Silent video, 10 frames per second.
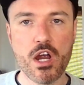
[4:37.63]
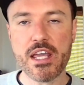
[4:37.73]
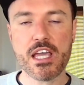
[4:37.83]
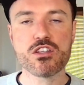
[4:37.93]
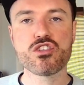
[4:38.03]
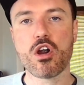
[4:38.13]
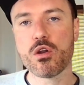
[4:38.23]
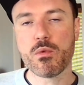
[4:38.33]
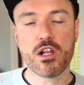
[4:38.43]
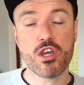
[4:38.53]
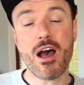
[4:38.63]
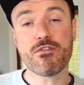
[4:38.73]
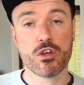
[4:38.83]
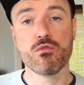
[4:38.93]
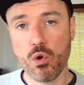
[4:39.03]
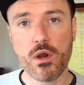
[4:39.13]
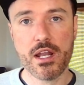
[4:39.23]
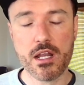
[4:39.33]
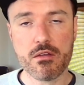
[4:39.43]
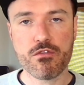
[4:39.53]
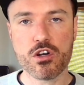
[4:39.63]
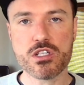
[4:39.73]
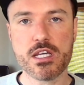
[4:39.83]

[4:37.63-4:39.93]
do you get started? Well, you have to enroll in it. Firstly,